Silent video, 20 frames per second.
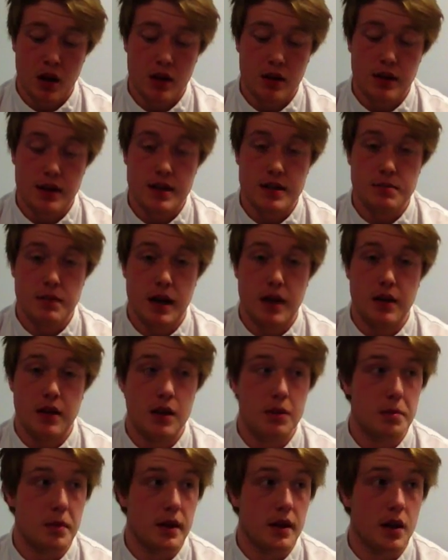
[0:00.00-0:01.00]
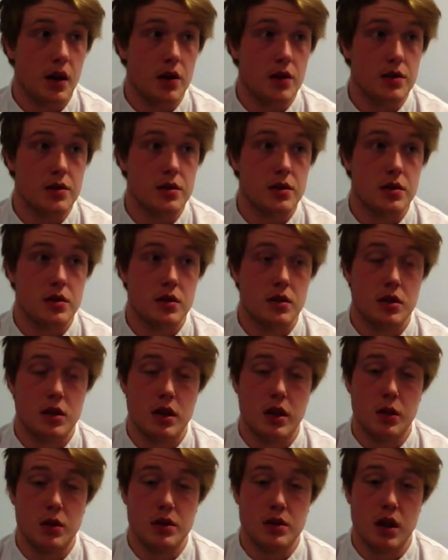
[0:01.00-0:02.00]
This meant that because
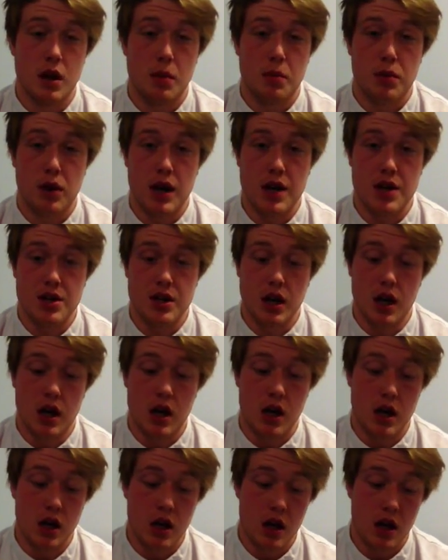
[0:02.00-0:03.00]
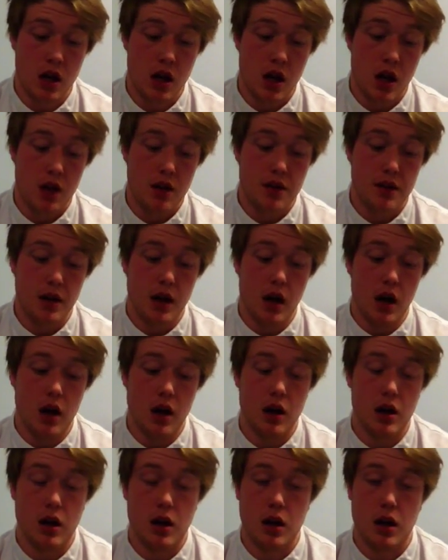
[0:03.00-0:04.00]
there was no pressure, the
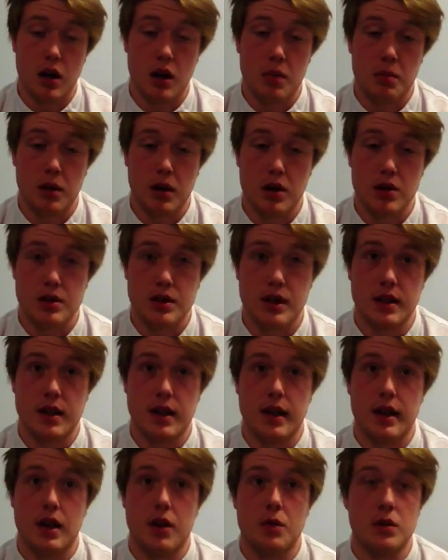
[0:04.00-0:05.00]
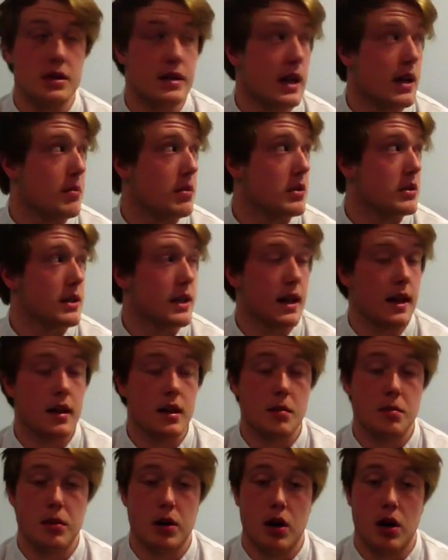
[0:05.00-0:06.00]
opposing kicker was able to kick the
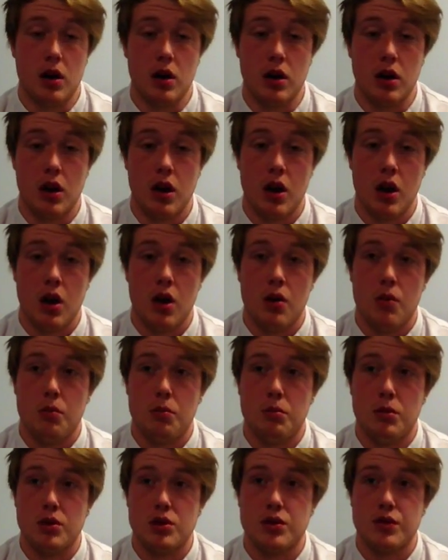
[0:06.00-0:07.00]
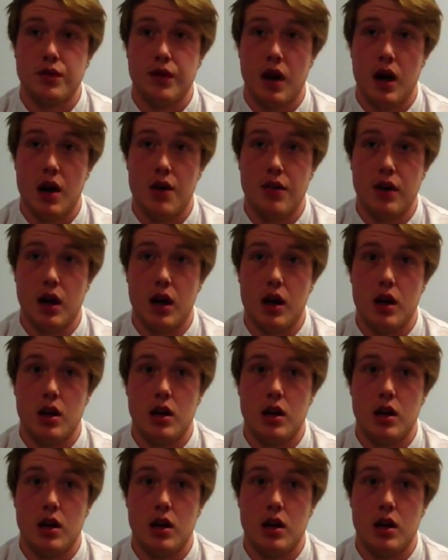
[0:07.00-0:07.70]
ball much further